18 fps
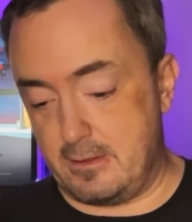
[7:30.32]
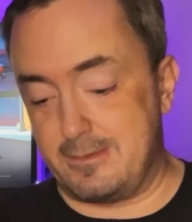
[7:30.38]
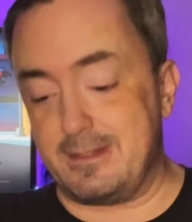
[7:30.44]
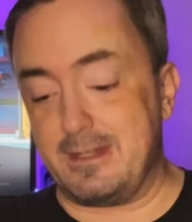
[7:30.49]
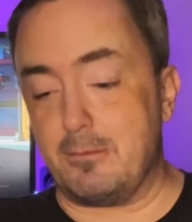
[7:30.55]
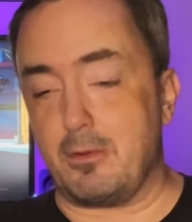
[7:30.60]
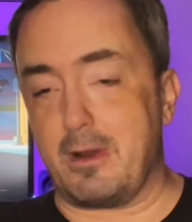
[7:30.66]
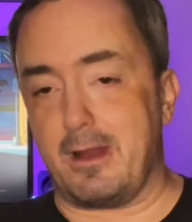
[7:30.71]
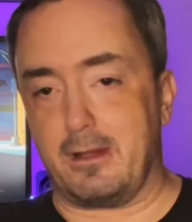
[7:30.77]

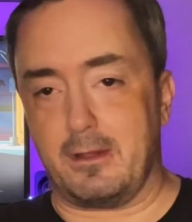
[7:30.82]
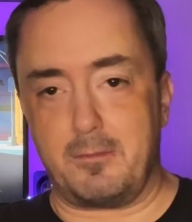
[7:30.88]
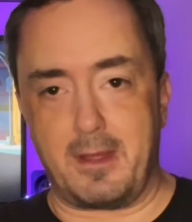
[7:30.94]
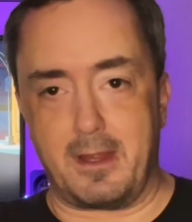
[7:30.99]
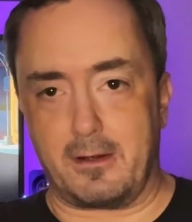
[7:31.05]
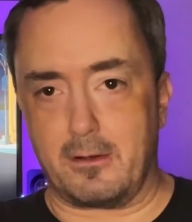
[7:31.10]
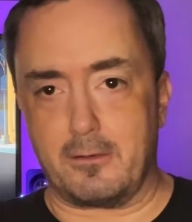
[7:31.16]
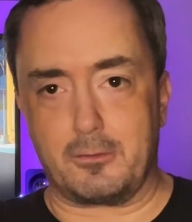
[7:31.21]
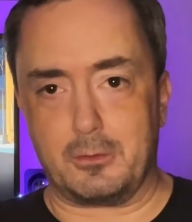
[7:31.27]
Dee Bradley
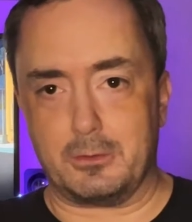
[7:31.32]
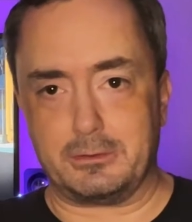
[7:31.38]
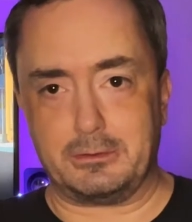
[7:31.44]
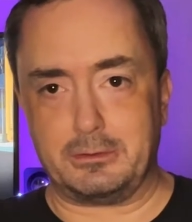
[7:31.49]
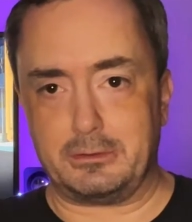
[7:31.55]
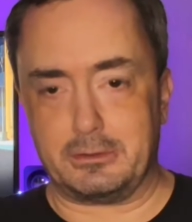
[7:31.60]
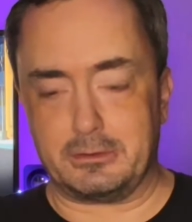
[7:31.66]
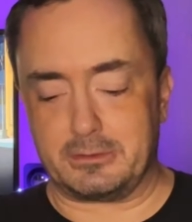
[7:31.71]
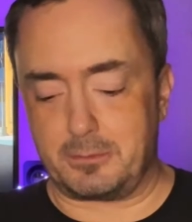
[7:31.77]
Baker, of course, who
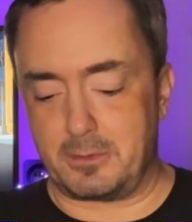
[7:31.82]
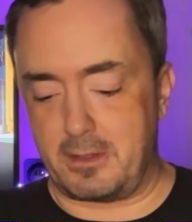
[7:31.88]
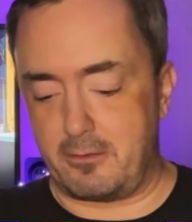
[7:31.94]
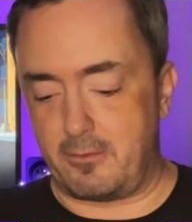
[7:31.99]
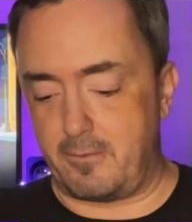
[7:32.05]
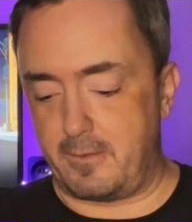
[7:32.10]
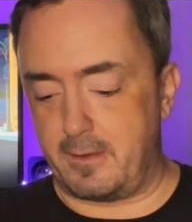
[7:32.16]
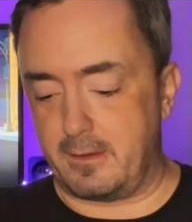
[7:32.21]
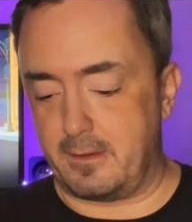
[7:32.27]
shows up in
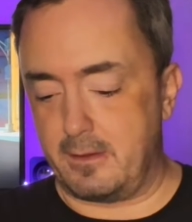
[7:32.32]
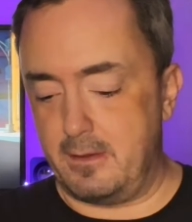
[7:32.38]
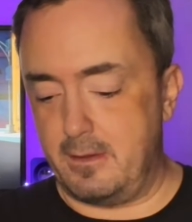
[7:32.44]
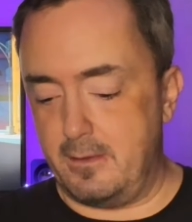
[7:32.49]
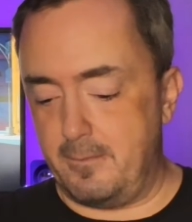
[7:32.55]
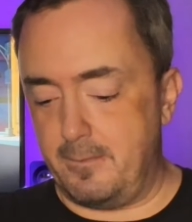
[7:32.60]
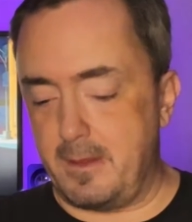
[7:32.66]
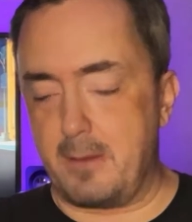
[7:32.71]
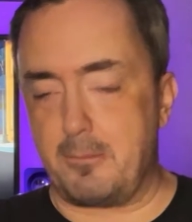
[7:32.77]
everything.
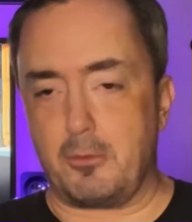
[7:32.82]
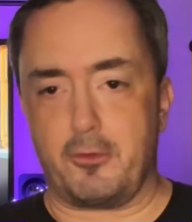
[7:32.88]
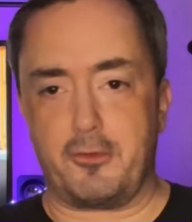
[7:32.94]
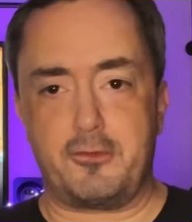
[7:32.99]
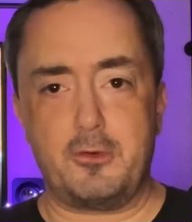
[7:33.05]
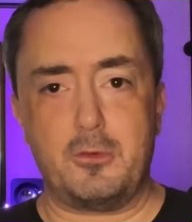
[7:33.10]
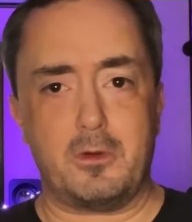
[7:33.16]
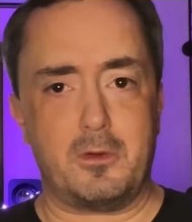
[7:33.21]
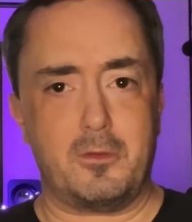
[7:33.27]
April
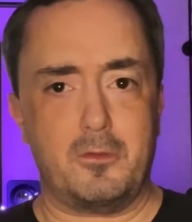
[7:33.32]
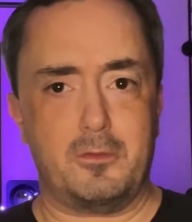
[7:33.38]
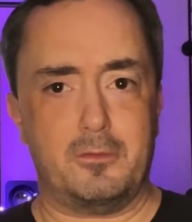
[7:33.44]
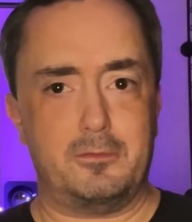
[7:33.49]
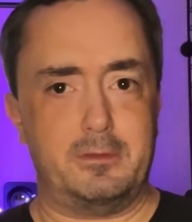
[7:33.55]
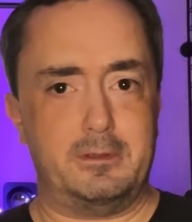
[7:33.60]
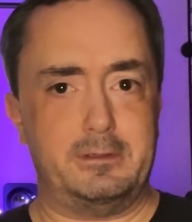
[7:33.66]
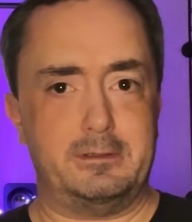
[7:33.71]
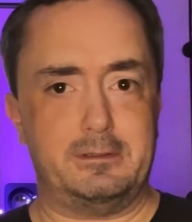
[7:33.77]
Stewart,
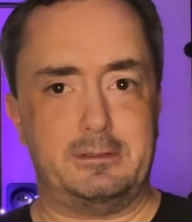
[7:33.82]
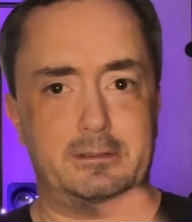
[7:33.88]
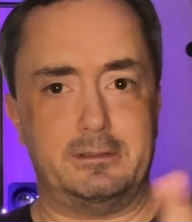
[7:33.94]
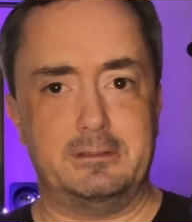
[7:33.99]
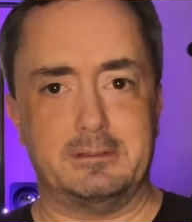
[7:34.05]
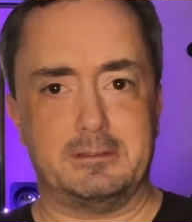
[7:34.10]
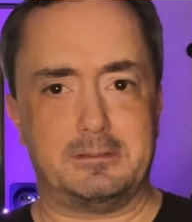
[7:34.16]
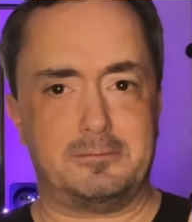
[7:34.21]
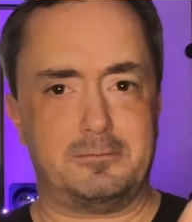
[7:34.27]

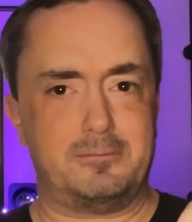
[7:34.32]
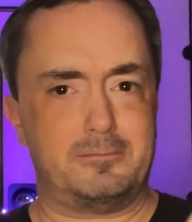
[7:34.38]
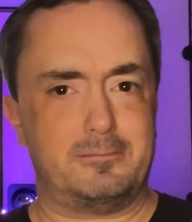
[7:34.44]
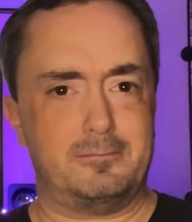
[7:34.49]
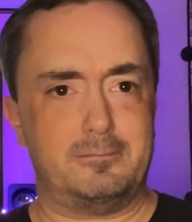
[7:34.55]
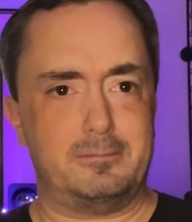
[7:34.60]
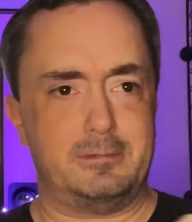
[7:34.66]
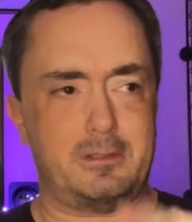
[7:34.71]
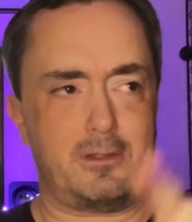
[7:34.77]
she's
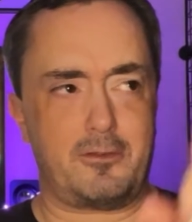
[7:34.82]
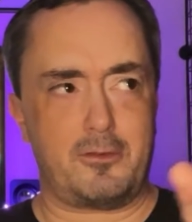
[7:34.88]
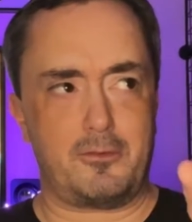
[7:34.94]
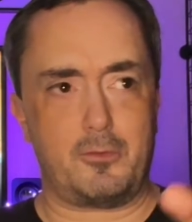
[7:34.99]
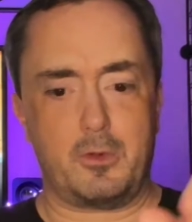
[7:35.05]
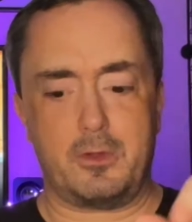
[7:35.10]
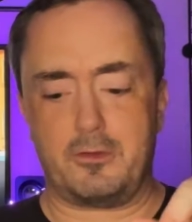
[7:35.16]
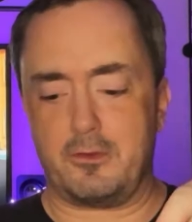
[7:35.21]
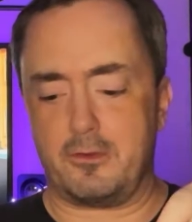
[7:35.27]
just a
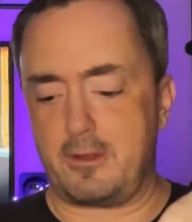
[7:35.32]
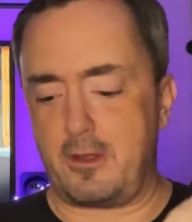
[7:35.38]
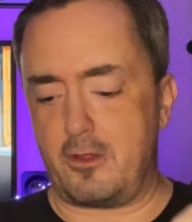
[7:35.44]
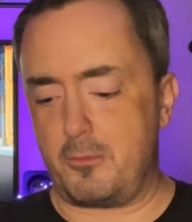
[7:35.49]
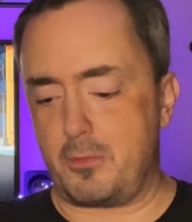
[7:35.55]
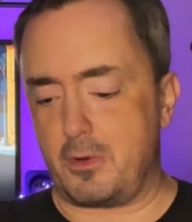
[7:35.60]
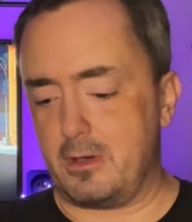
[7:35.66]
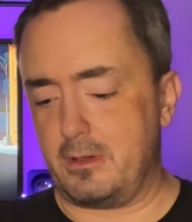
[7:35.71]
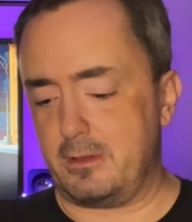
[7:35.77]
voice in South
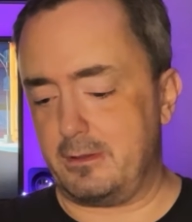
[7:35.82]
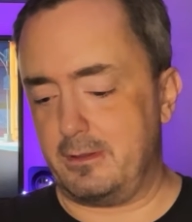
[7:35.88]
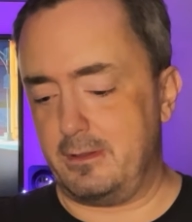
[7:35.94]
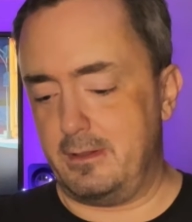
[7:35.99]
Park.